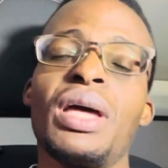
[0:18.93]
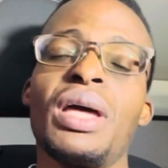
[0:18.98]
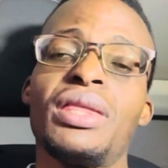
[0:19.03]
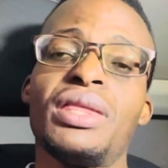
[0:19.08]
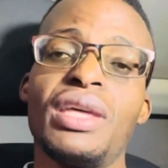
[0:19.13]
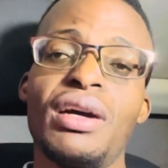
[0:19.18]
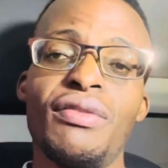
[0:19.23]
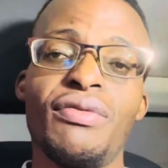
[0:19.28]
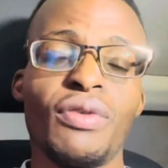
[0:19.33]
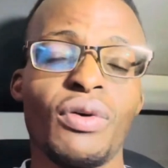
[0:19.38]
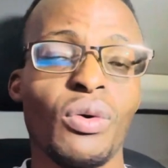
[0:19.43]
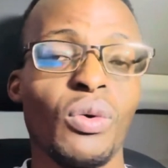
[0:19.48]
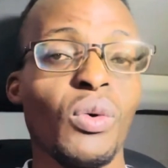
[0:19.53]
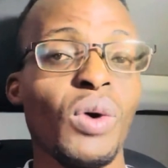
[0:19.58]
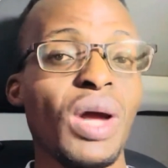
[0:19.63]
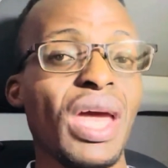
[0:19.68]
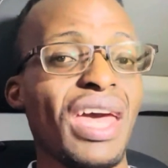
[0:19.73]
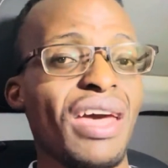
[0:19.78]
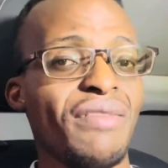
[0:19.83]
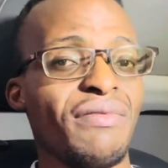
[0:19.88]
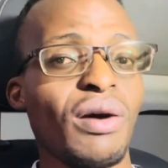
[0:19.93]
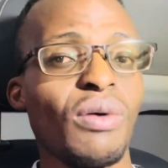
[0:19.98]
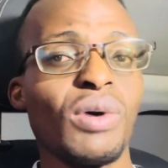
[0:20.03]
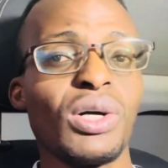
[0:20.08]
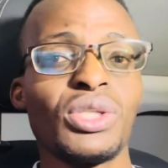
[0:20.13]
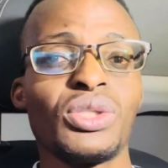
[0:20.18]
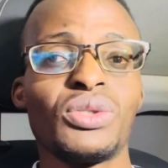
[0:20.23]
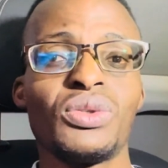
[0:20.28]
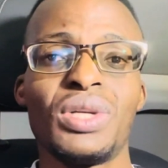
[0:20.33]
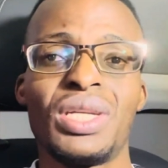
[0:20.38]
Therefore, whoever
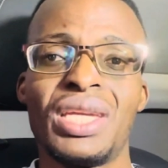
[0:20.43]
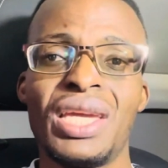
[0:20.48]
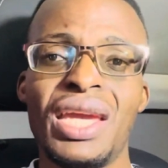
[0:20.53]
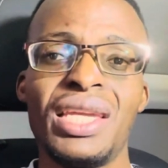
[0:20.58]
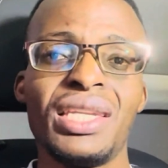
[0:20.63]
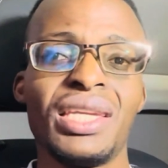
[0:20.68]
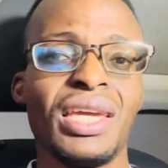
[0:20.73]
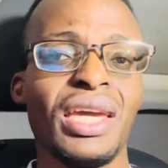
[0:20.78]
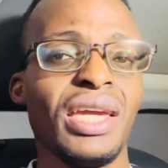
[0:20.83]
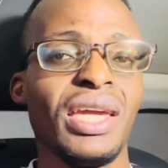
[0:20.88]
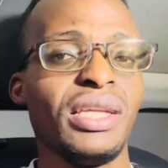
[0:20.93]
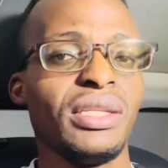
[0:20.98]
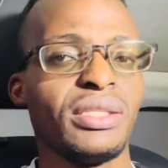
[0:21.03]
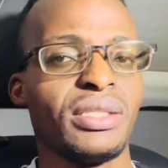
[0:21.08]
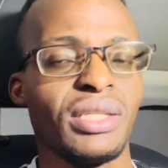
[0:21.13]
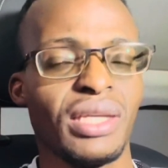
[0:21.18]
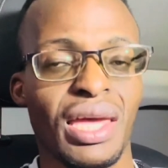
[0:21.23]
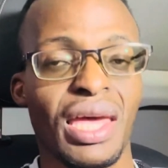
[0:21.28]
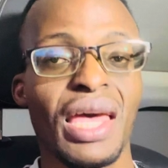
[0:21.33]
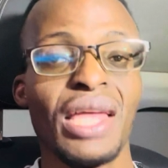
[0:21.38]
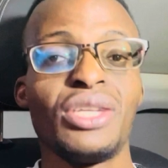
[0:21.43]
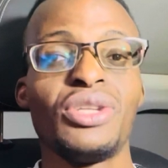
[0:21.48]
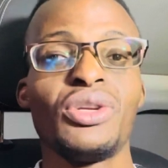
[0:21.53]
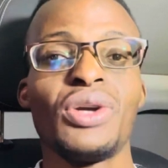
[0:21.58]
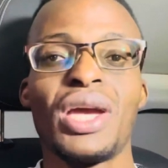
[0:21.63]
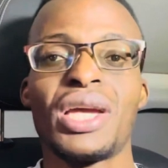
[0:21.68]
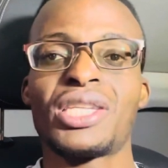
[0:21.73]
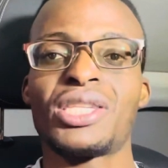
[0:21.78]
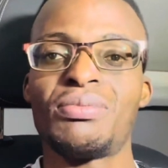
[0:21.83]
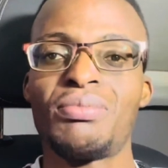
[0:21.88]
wants to gain gains at your
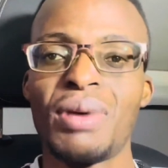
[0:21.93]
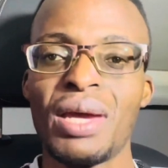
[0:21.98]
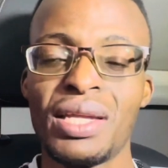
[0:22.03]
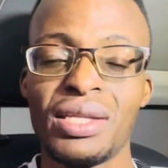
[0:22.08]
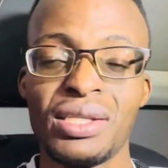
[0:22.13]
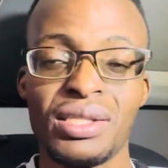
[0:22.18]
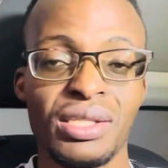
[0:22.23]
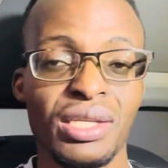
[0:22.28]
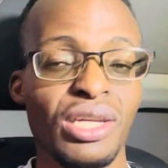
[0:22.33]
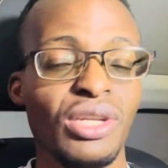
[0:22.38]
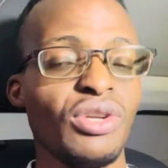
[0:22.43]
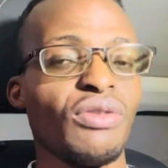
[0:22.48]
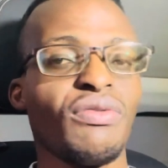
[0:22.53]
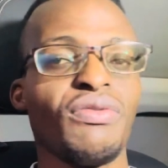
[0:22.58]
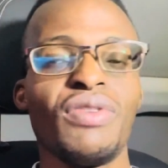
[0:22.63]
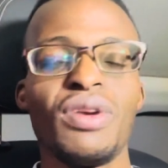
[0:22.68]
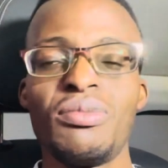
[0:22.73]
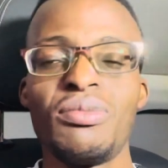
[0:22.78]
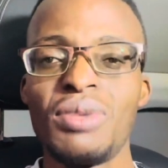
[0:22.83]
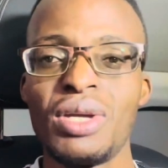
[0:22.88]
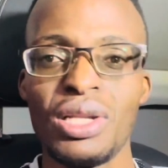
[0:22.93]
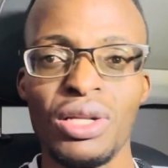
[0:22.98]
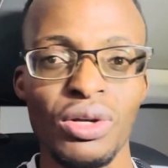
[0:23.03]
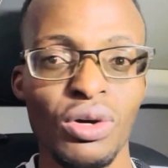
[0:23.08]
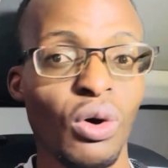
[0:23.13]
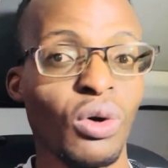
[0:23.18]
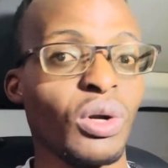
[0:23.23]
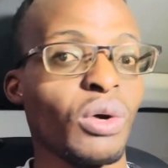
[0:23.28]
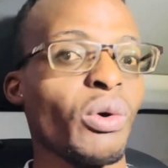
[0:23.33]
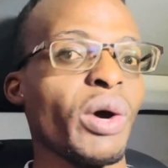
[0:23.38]
expense in your family
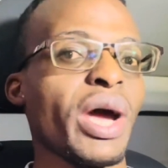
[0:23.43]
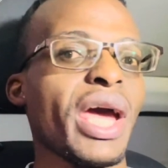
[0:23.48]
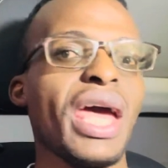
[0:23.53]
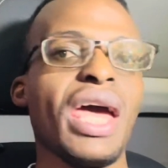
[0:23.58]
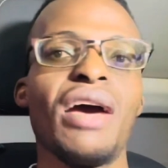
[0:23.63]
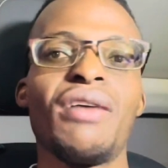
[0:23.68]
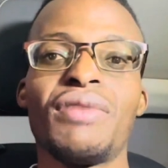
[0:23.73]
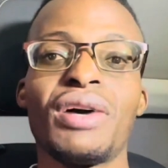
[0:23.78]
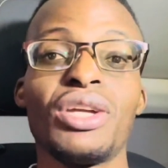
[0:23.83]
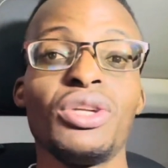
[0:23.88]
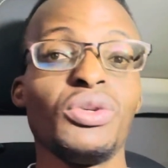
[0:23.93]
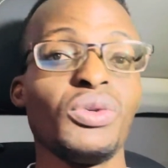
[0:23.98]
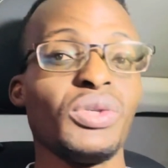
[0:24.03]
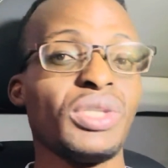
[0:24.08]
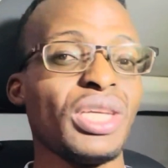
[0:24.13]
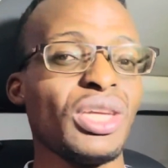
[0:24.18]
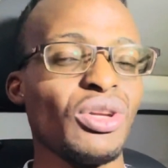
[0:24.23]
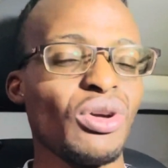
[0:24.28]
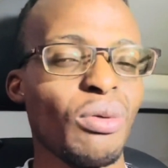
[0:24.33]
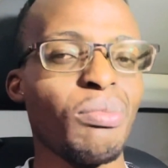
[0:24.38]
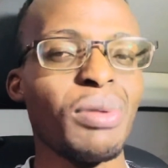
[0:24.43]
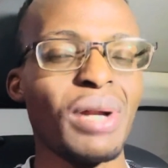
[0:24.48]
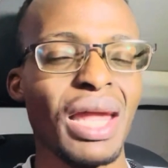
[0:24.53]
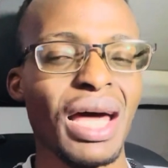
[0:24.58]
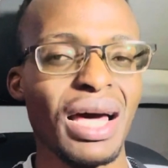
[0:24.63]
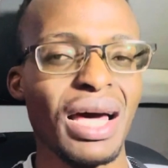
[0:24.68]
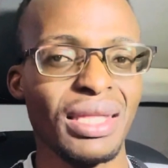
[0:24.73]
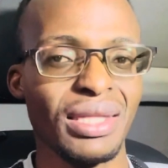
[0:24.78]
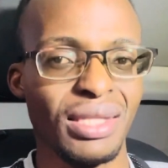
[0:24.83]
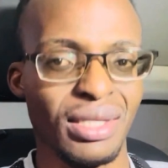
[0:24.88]
or wherever using your
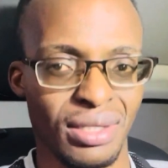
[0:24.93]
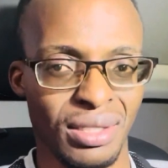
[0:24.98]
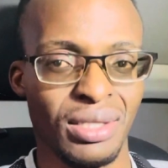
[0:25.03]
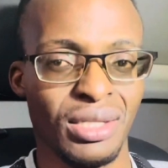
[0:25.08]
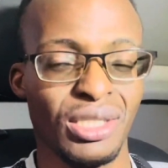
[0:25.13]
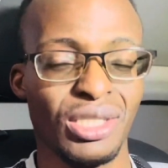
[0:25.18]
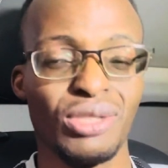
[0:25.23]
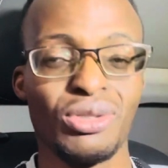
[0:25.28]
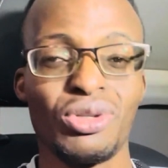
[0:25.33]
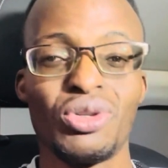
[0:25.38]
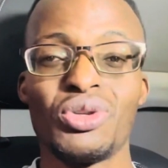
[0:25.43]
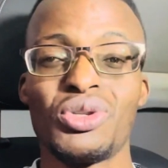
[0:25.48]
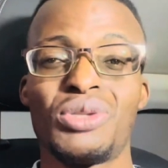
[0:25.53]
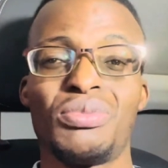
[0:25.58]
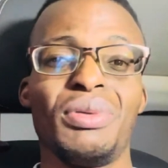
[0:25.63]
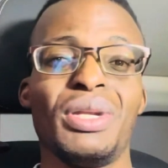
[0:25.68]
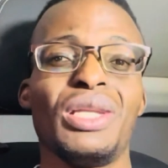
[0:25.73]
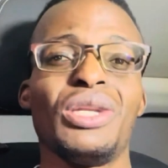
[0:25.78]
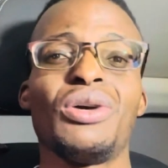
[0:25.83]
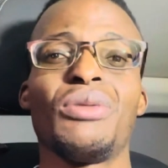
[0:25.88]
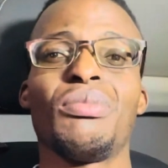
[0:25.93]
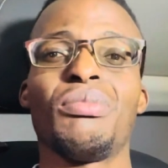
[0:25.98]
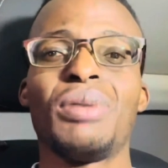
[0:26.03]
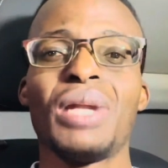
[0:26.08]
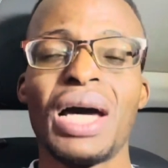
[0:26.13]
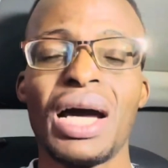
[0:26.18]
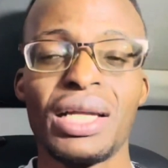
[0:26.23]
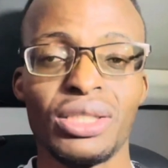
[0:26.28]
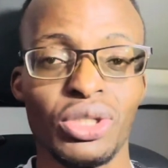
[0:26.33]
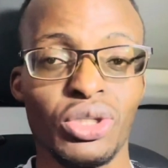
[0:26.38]
blood, to spill your
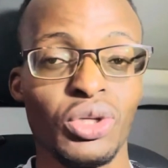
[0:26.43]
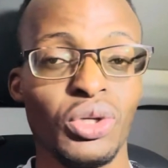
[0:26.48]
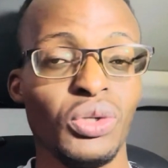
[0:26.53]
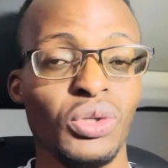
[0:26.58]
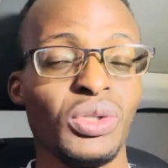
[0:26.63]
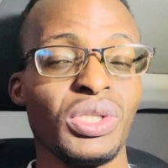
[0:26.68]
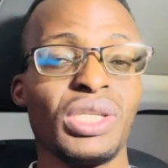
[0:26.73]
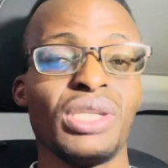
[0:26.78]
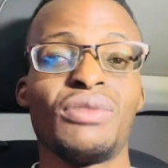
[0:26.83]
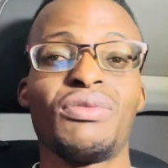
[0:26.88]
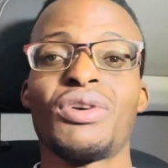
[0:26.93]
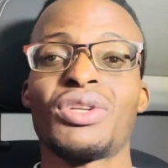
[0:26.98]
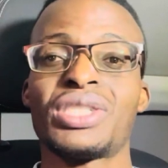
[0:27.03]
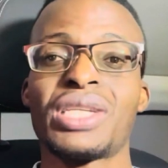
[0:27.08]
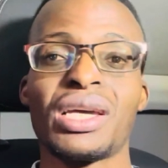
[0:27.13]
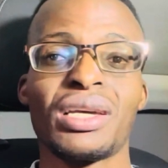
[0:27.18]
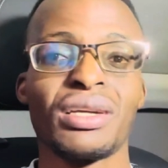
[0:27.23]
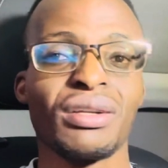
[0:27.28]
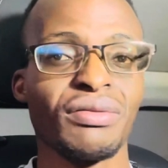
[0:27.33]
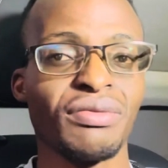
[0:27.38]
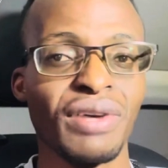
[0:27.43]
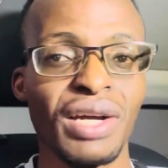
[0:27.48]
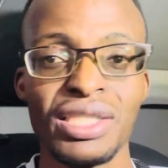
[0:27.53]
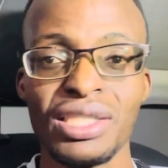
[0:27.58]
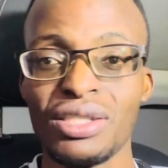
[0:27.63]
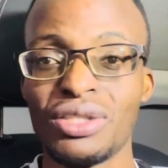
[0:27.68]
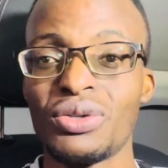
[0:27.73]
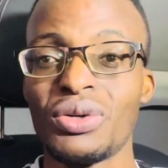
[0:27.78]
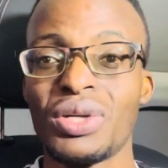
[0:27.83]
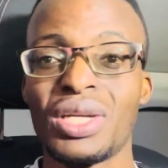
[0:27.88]
blood, to use it for
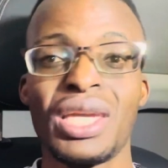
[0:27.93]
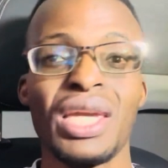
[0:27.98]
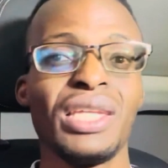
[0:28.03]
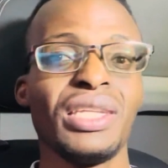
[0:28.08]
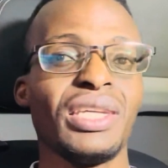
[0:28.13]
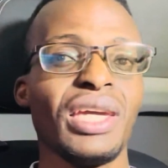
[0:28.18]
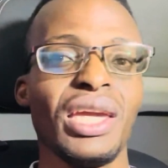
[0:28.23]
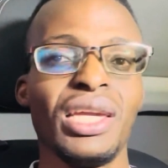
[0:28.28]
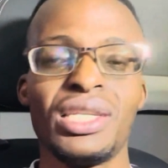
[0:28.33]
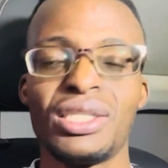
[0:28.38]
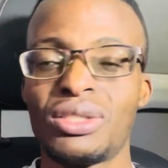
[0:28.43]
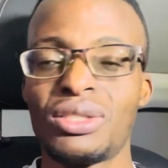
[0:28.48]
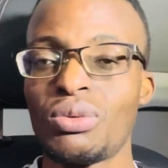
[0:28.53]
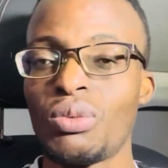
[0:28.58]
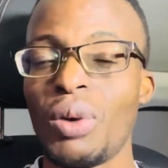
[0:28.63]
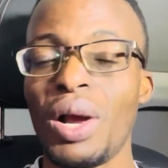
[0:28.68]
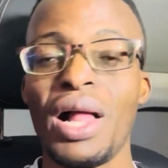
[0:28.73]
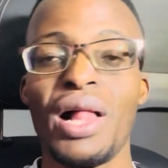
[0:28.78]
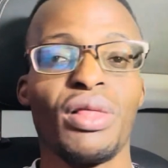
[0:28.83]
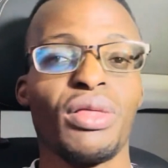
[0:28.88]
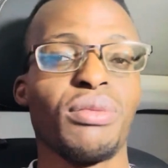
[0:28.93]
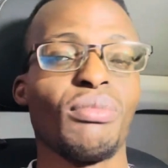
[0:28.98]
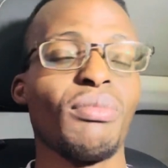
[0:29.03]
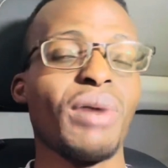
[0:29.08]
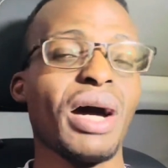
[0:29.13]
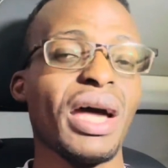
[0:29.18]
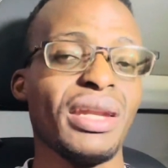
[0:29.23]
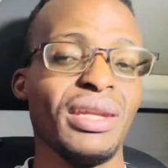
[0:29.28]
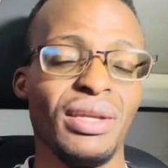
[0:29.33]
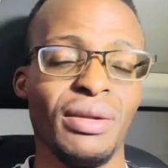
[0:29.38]
sacrifices, to gain gains, wealth,
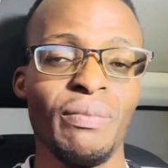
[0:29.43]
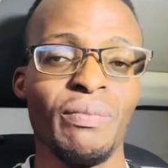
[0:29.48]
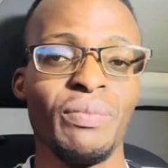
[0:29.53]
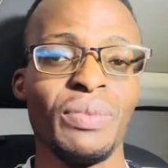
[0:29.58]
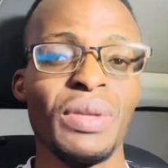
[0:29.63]
money,